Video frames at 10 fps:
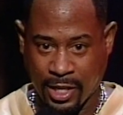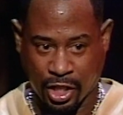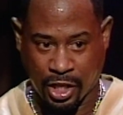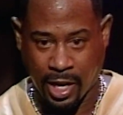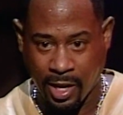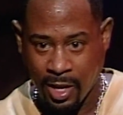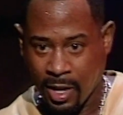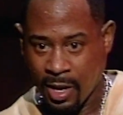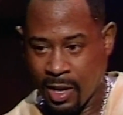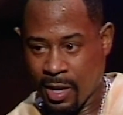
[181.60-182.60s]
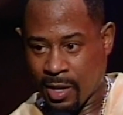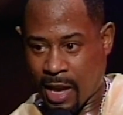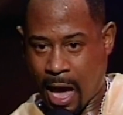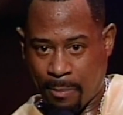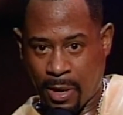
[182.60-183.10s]
and shit.
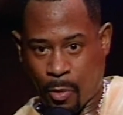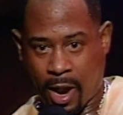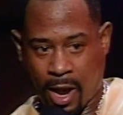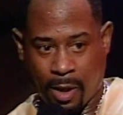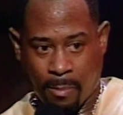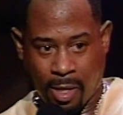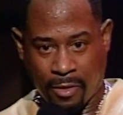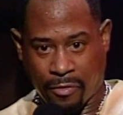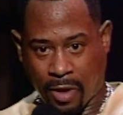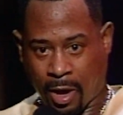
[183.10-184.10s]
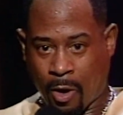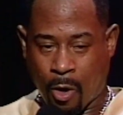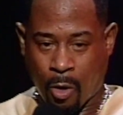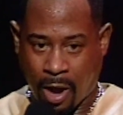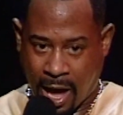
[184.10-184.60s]
Got me wearing a motherfucking
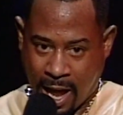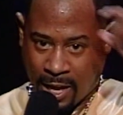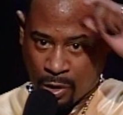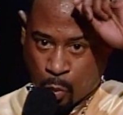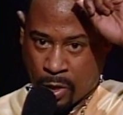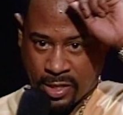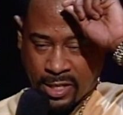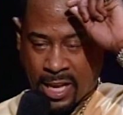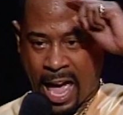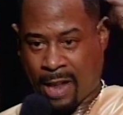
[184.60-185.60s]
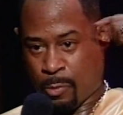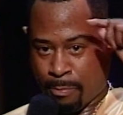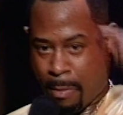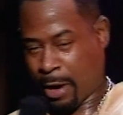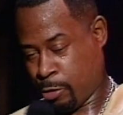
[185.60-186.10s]
old ass Wizards hat with
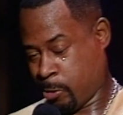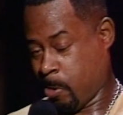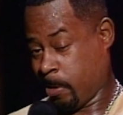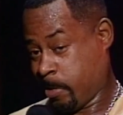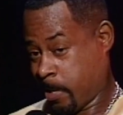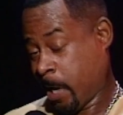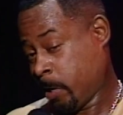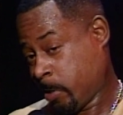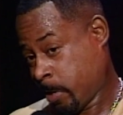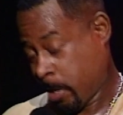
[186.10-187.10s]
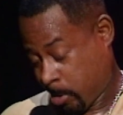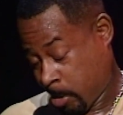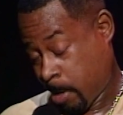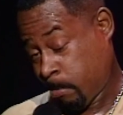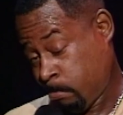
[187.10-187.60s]
Michael Jordan's signature and
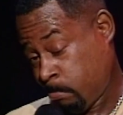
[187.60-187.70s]
shit.